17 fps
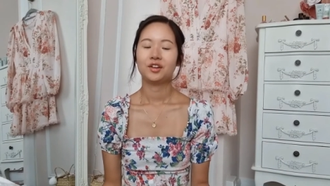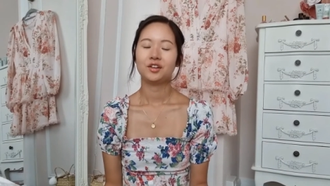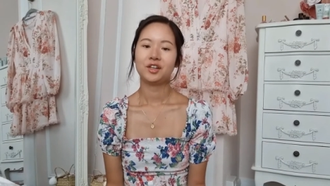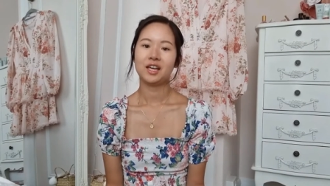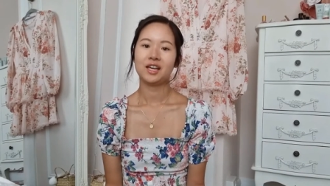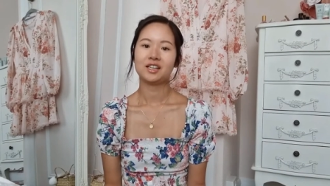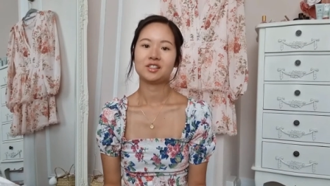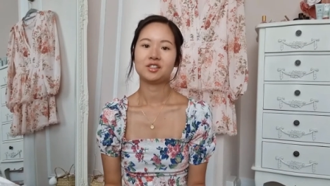
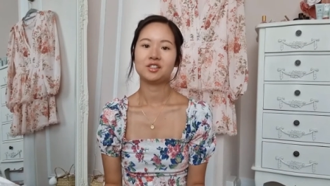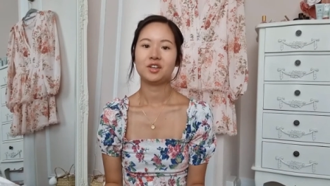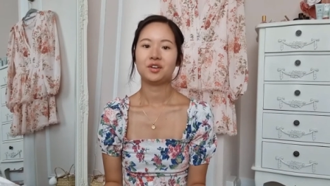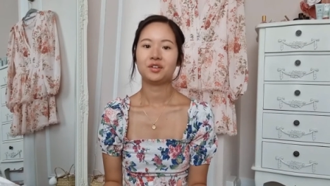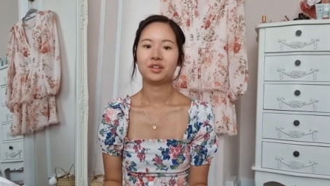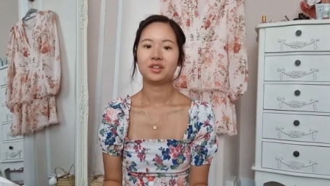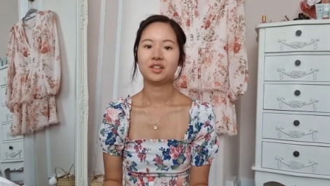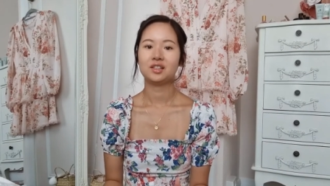Okay,
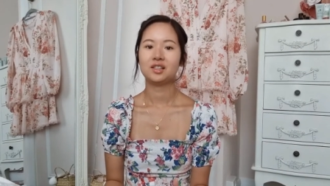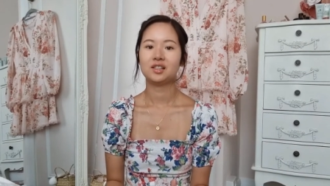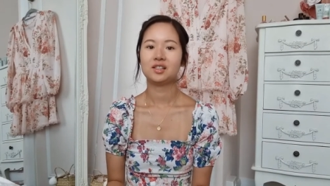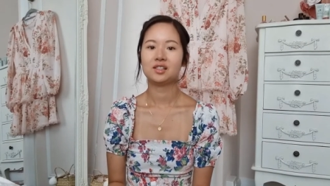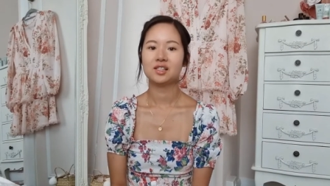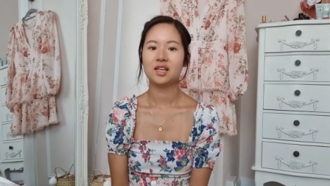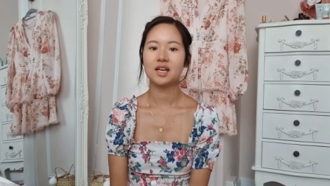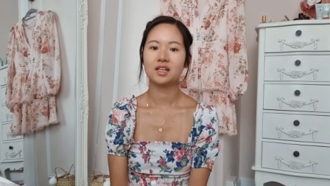so the
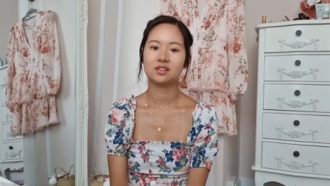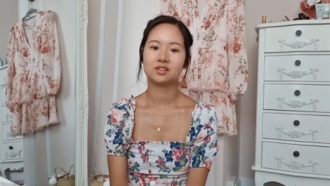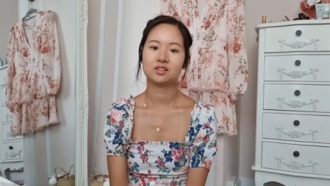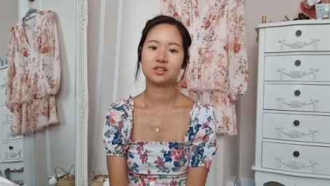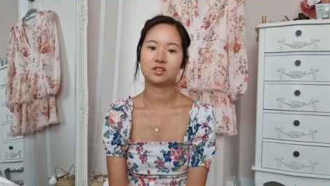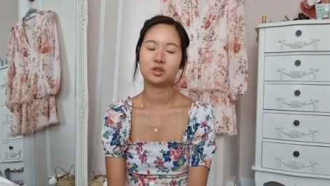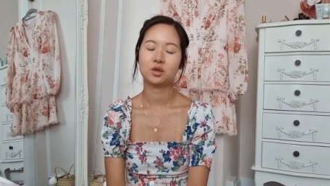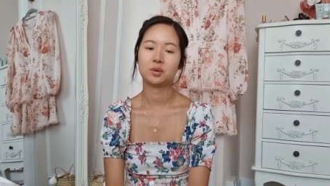
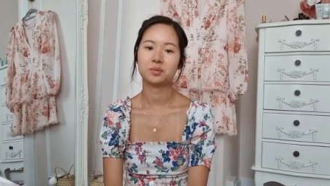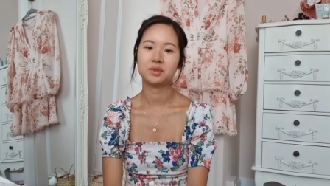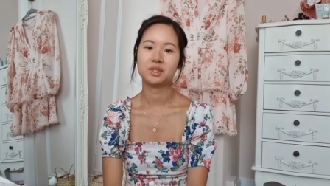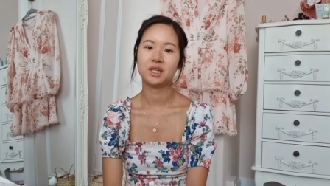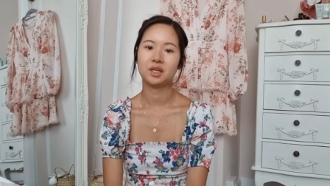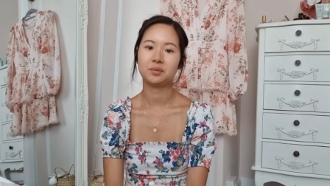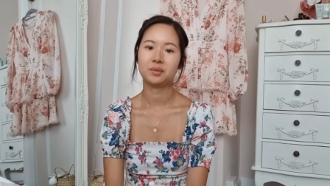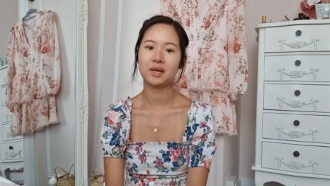second top
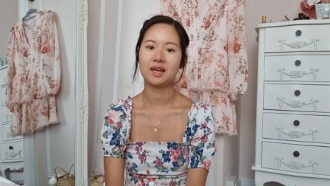tip,